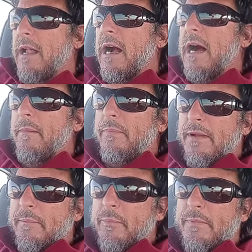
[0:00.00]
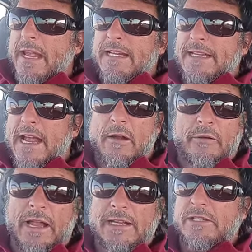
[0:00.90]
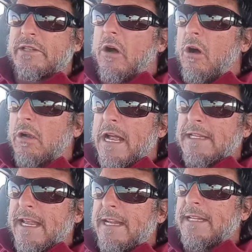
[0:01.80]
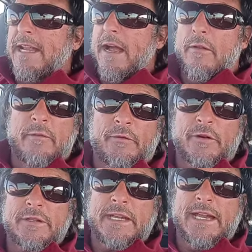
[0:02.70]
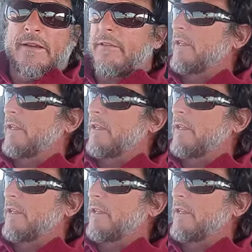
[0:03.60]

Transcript: up and take down. Like Saul got taken down, the first king of